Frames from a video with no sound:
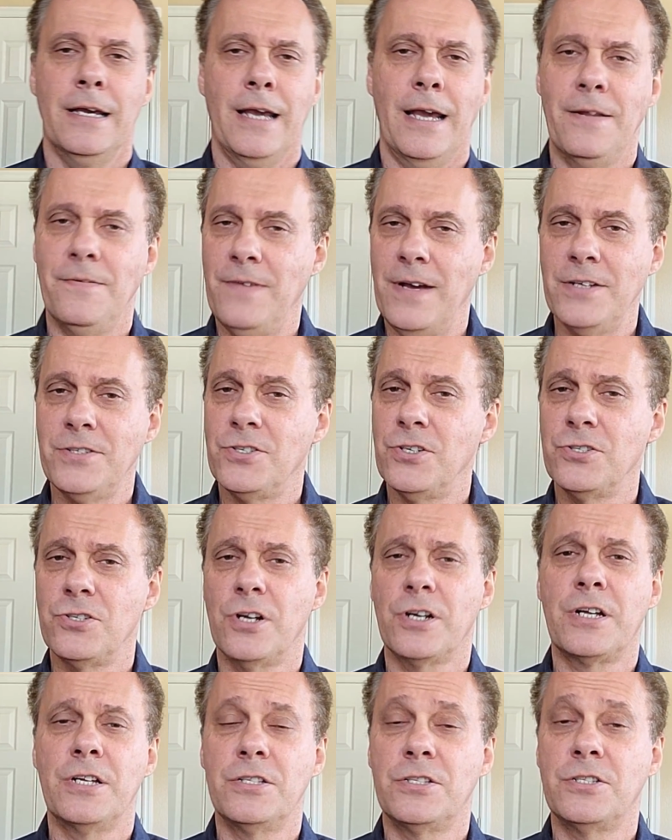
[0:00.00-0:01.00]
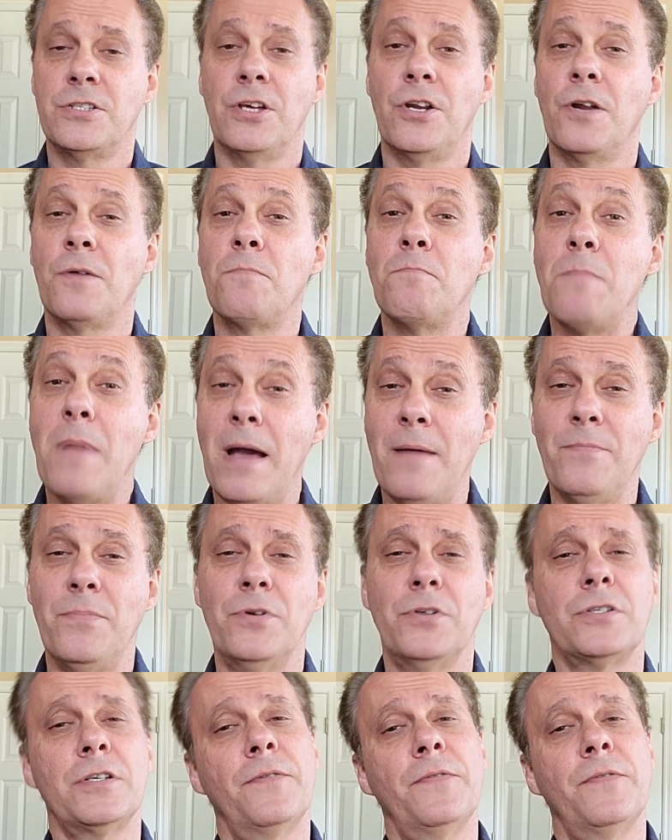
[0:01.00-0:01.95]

Investors are considered members